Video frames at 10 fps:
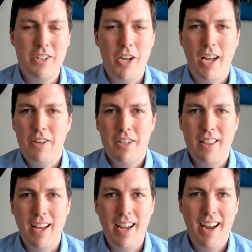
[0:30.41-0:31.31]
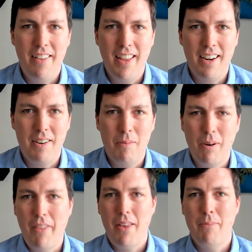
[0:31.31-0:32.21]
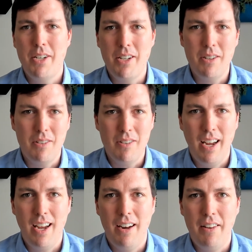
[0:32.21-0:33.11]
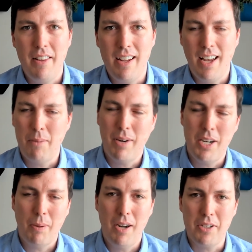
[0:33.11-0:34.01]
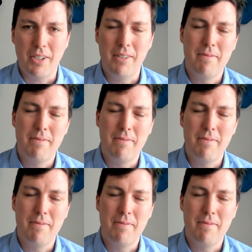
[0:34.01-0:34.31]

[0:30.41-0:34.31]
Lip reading: challenge that they had that brought them to you and the enterprise browser?